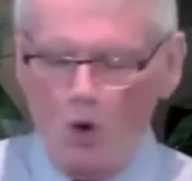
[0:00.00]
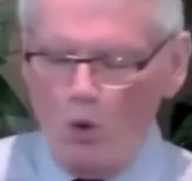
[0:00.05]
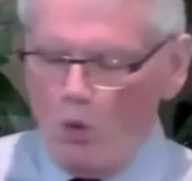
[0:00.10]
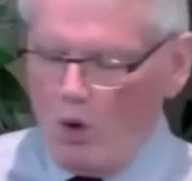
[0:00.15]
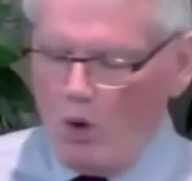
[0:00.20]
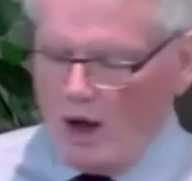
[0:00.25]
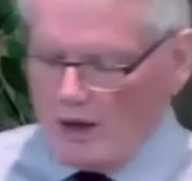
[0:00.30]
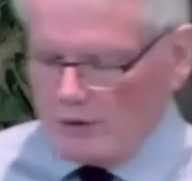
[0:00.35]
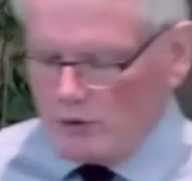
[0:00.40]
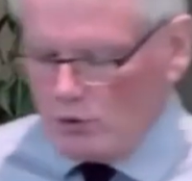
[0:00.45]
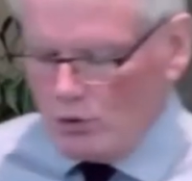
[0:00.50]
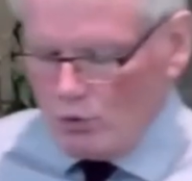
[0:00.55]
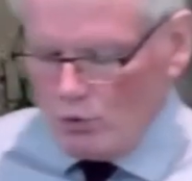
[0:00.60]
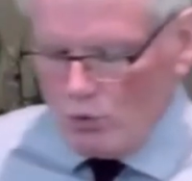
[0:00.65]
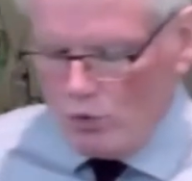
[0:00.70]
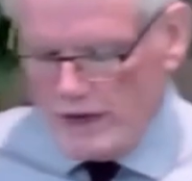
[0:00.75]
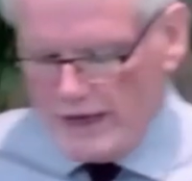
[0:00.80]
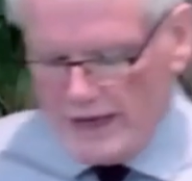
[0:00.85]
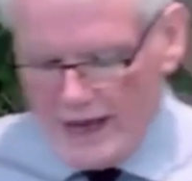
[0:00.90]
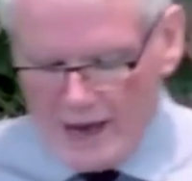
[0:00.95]
what
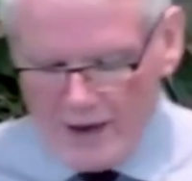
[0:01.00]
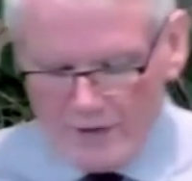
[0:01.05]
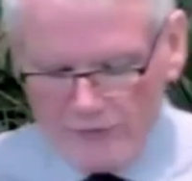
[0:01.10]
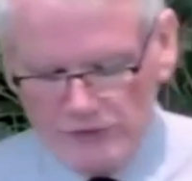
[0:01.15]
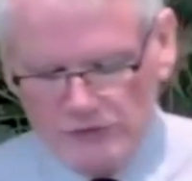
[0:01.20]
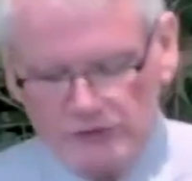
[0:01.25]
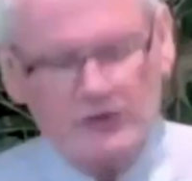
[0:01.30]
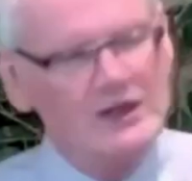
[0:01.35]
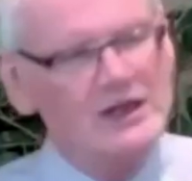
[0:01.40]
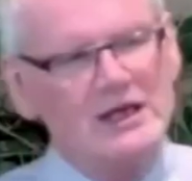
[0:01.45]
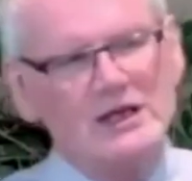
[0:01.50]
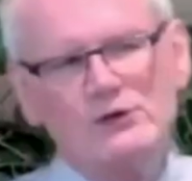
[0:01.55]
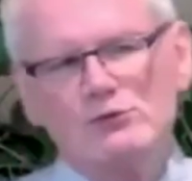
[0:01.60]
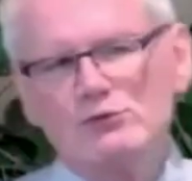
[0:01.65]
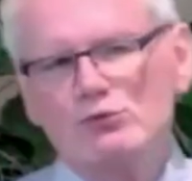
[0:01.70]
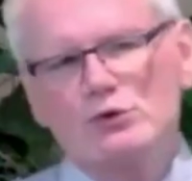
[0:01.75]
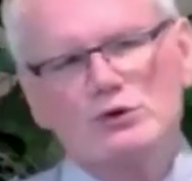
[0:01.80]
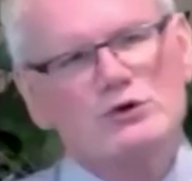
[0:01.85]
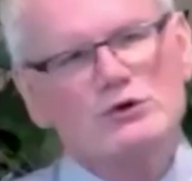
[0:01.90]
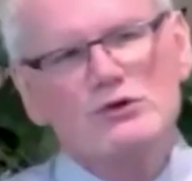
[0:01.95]
we have
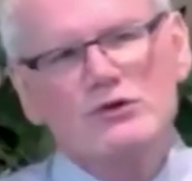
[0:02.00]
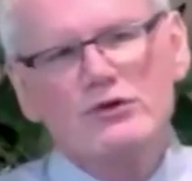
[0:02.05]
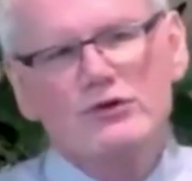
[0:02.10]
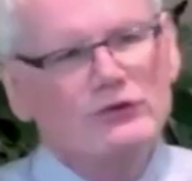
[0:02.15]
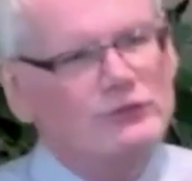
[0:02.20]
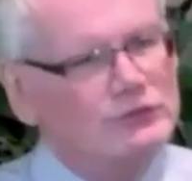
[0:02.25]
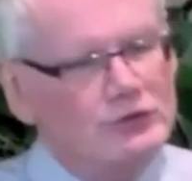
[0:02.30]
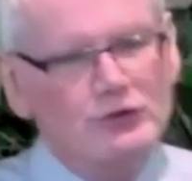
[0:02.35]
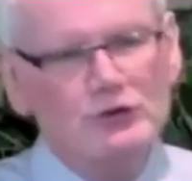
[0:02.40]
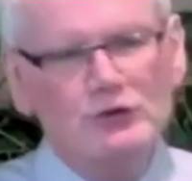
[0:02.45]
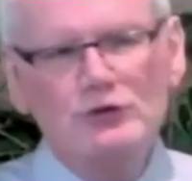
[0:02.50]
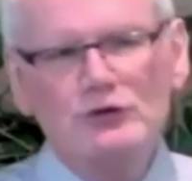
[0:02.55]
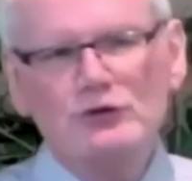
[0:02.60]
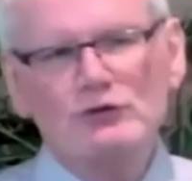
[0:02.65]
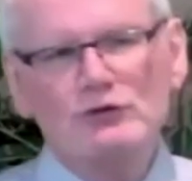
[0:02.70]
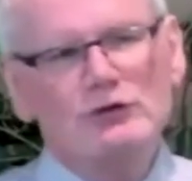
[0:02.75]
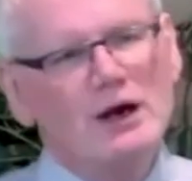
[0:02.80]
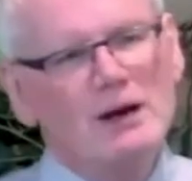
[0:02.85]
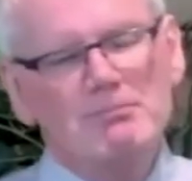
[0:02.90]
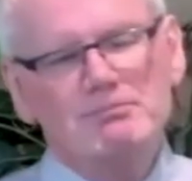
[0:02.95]
seen Ruth
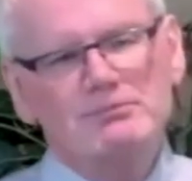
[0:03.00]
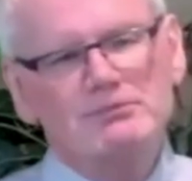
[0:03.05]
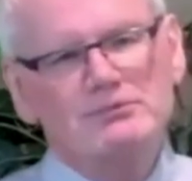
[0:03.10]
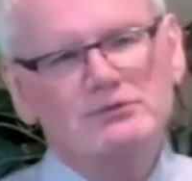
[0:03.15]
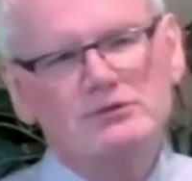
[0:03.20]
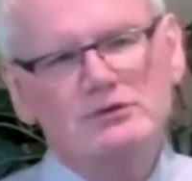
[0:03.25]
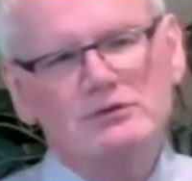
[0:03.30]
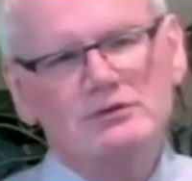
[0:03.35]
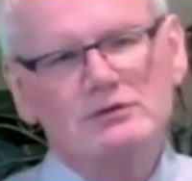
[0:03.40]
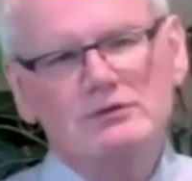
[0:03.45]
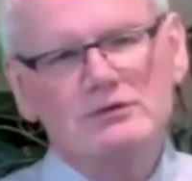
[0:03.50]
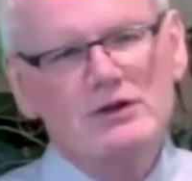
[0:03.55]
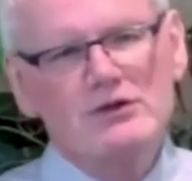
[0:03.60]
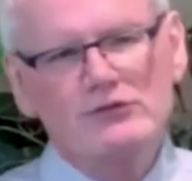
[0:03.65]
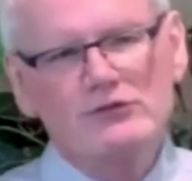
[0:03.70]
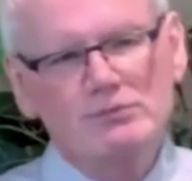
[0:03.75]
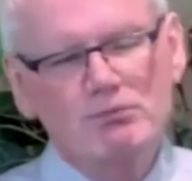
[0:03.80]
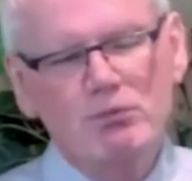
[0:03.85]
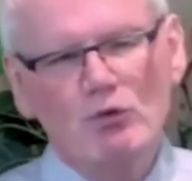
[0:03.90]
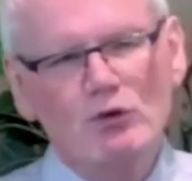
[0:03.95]
do up to
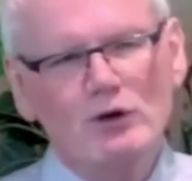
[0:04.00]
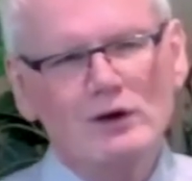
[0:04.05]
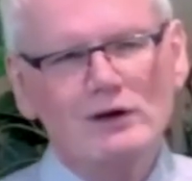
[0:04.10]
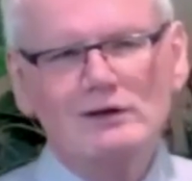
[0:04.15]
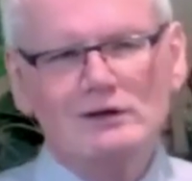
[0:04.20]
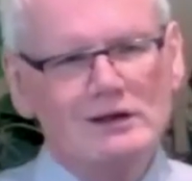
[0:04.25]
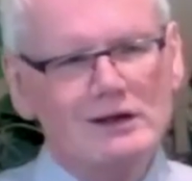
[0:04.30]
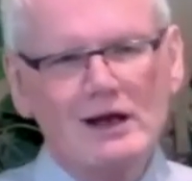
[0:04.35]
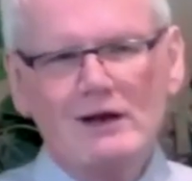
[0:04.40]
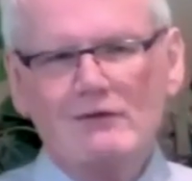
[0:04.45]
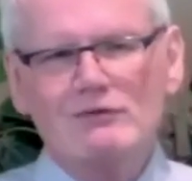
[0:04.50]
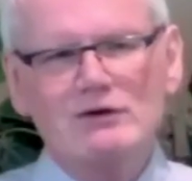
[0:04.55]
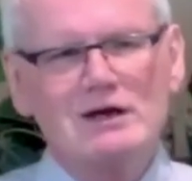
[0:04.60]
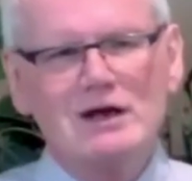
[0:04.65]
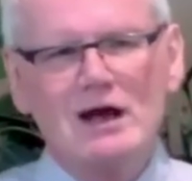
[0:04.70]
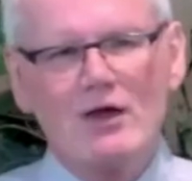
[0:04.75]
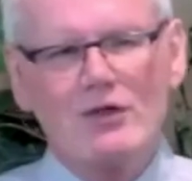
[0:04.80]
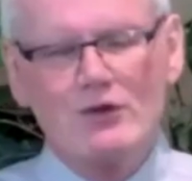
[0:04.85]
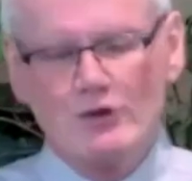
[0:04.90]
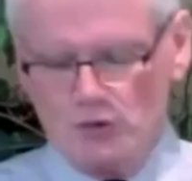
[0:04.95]
this point in
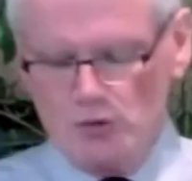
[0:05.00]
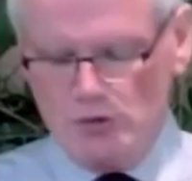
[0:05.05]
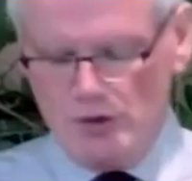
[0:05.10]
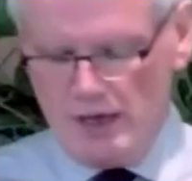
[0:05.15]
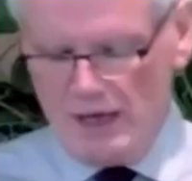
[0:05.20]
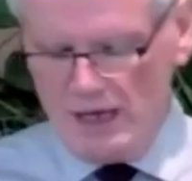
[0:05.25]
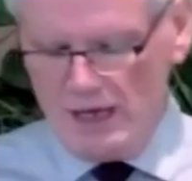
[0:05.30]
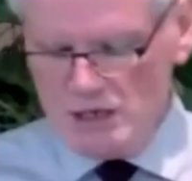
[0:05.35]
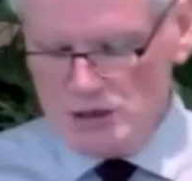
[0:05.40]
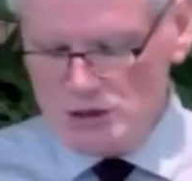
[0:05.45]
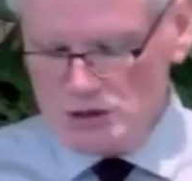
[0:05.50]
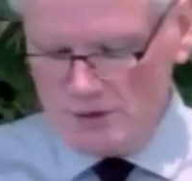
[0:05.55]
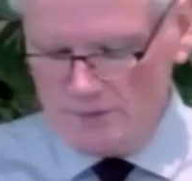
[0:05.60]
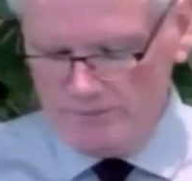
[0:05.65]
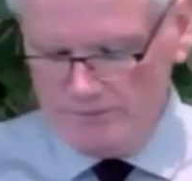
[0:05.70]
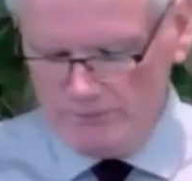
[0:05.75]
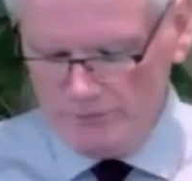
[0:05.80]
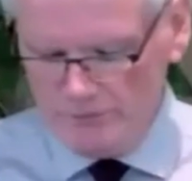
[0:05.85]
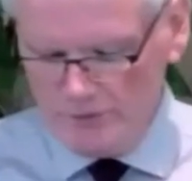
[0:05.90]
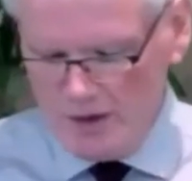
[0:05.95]
every other
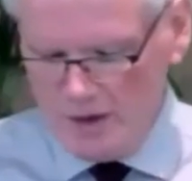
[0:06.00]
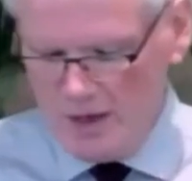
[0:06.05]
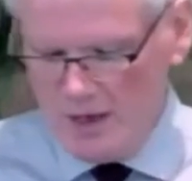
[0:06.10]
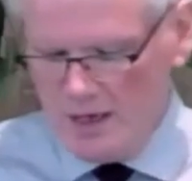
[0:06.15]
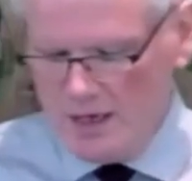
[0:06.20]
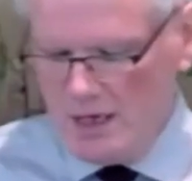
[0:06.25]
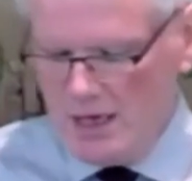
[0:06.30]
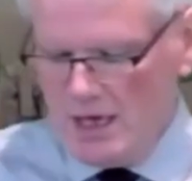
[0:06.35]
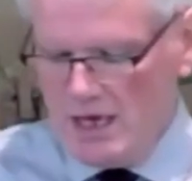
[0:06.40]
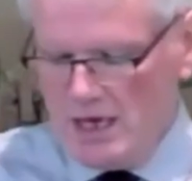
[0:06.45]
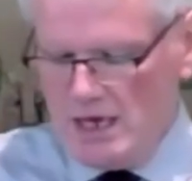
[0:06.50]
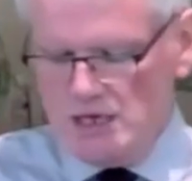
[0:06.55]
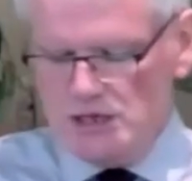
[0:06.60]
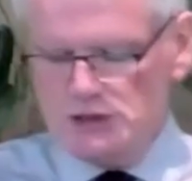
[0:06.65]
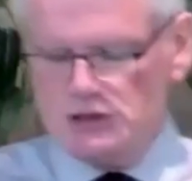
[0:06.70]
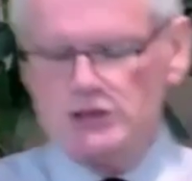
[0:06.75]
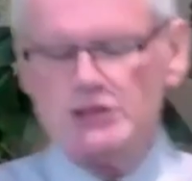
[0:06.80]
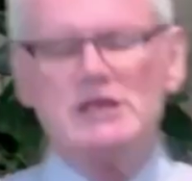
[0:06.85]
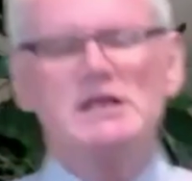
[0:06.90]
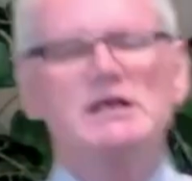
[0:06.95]
occasion?
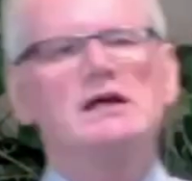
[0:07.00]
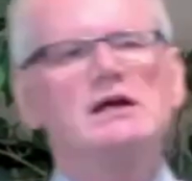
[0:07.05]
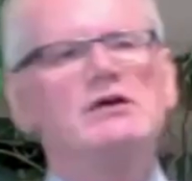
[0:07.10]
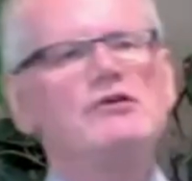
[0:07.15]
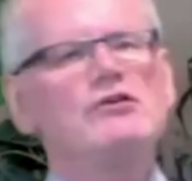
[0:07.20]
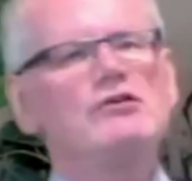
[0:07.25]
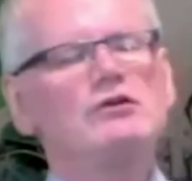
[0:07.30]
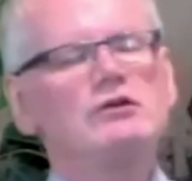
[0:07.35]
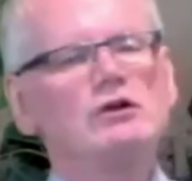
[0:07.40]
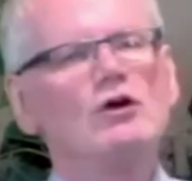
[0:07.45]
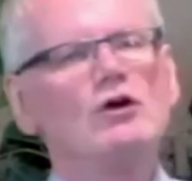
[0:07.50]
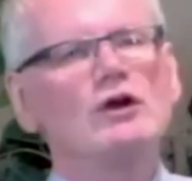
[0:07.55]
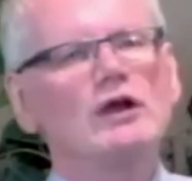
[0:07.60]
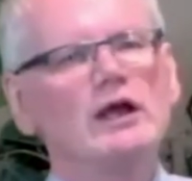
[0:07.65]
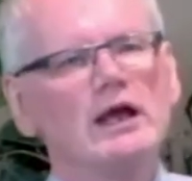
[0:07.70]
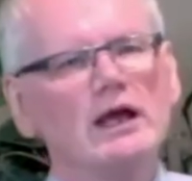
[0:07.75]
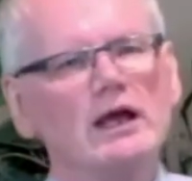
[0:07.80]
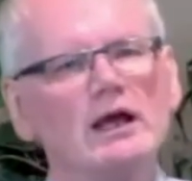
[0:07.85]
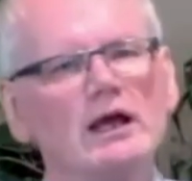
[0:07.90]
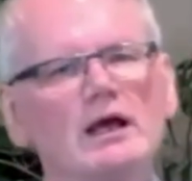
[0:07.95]
She is
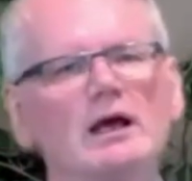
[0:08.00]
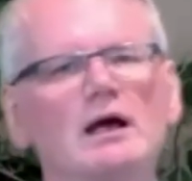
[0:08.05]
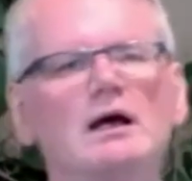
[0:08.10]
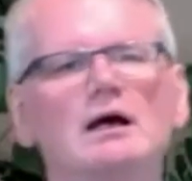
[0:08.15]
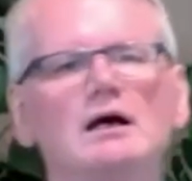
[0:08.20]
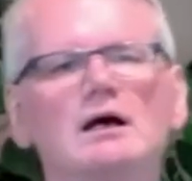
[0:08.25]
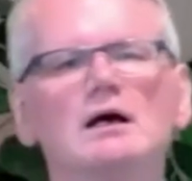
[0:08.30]
looking